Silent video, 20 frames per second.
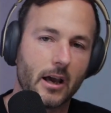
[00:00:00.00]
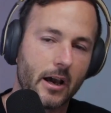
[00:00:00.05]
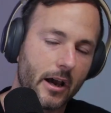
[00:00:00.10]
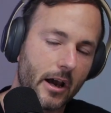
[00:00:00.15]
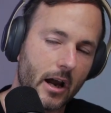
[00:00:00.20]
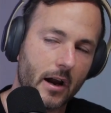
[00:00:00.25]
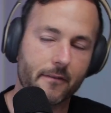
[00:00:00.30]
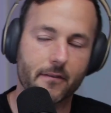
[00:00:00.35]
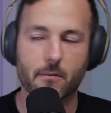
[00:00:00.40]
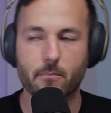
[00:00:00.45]

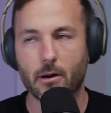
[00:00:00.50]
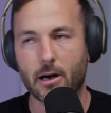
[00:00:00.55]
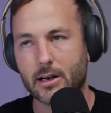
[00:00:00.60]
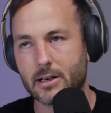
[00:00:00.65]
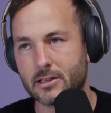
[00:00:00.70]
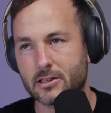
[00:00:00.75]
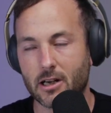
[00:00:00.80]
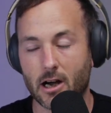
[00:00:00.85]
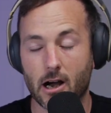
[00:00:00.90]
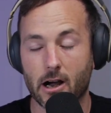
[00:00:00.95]

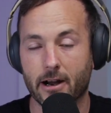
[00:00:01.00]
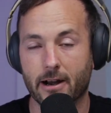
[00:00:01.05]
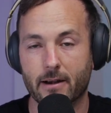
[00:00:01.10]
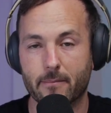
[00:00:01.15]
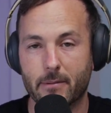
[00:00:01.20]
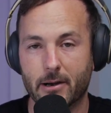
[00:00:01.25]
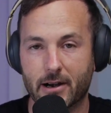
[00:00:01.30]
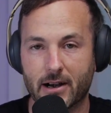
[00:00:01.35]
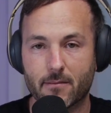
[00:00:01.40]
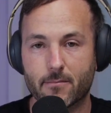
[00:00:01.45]
Everybody's talking
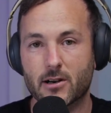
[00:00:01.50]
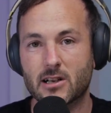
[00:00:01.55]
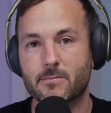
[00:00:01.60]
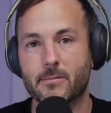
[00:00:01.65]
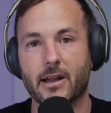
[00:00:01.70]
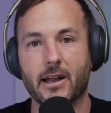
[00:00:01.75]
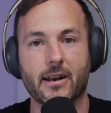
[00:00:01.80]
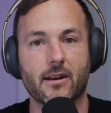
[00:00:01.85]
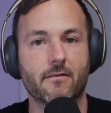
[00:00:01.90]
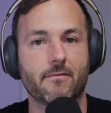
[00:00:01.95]
about it. Everybody's
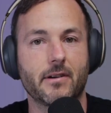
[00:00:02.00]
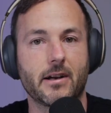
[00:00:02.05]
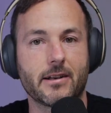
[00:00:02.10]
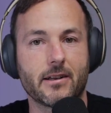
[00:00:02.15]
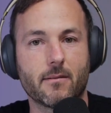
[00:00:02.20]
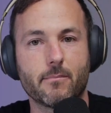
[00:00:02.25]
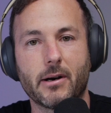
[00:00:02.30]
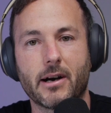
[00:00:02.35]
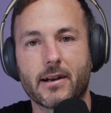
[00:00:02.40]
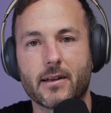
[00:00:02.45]
making a
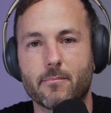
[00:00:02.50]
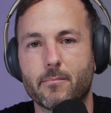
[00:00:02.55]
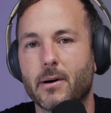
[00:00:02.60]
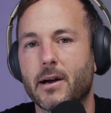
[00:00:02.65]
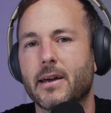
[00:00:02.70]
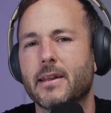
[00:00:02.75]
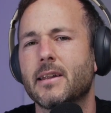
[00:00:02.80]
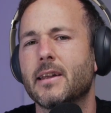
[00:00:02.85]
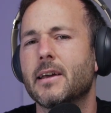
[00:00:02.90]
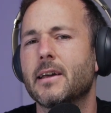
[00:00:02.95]
video about it,
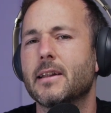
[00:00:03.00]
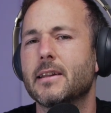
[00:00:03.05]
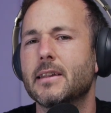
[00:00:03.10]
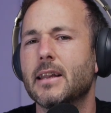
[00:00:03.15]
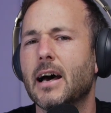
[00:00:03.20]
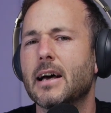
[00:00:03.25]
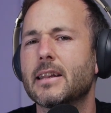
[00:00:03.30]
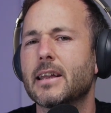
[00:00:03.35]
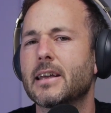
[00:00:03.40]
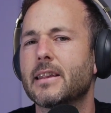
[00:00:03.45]
but
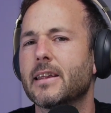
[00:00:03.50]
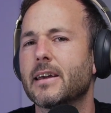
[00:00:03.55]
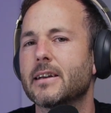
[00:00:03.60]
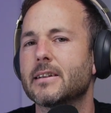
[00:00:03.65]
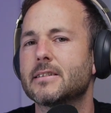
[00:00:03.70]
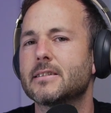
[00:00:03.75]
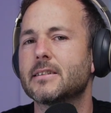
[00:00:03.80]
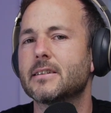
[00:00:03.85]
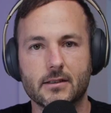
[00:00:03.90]
not like this.